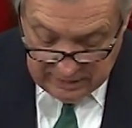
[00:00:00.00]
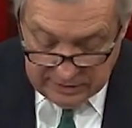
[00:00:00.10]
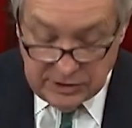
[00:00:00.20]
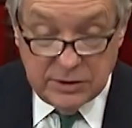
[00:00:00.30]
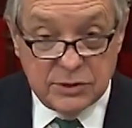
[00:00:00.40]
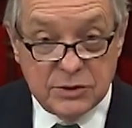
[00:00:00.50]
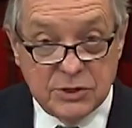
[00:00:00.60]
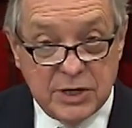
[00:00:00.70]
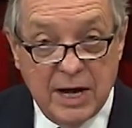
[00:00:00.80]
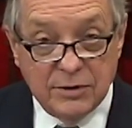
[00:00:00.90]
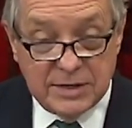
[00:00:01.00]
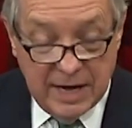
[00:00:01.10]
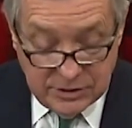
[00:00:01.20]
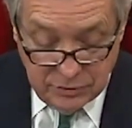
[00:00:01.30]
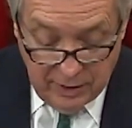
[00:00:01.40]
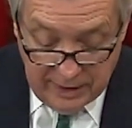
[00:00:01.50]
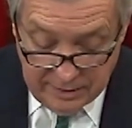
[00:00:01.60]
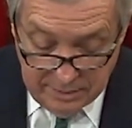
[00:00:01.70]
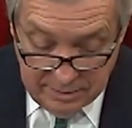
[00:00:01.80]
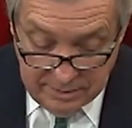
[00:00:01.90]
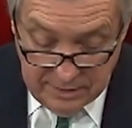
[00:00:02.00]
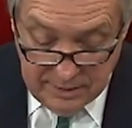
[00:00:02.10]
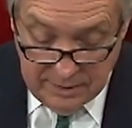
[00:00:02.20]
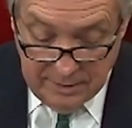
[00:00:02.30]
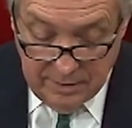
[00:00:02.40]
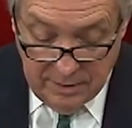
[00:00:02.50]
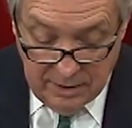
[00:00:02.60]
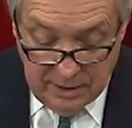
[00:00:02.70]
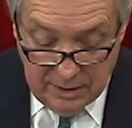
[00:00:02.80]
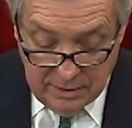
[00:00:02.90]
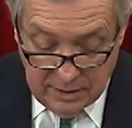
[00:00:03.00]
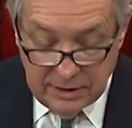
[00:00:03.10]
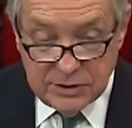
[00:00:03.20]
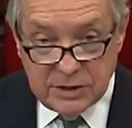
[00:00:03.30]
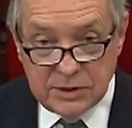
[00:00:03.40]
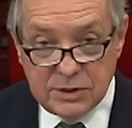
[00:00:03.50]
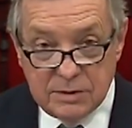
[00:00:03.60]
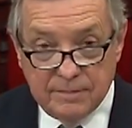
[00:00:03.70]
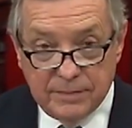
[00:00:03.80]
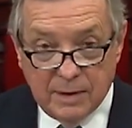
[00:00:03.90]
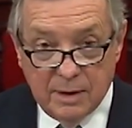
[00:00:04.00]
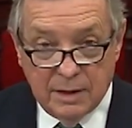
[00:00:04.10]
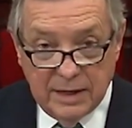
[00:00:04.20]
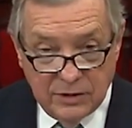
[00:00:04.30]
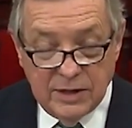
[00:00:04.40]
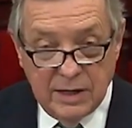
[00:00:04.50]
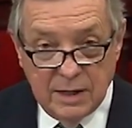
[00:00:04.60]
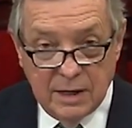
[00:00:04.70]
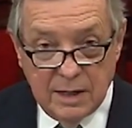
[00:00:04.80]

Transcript: such as a child tax credit. The list is lengthy,